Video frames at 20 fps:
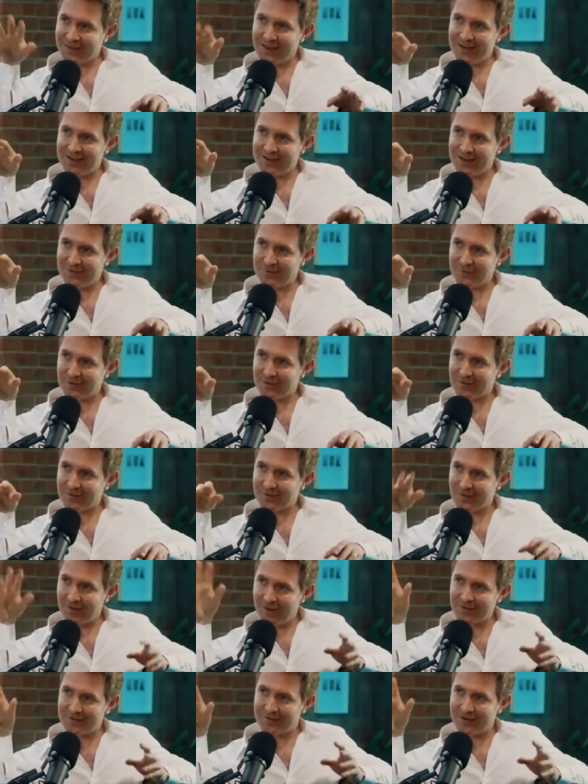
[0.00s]
Kenny and everyone else,
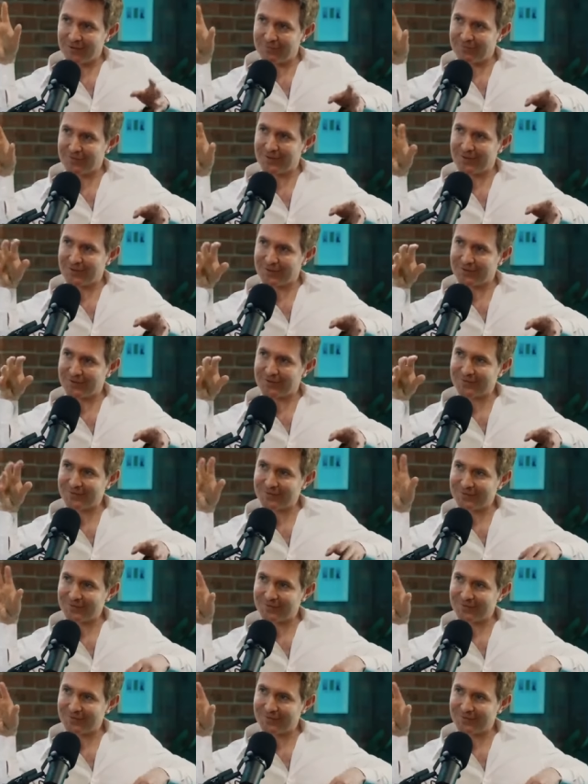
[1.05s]
are diverse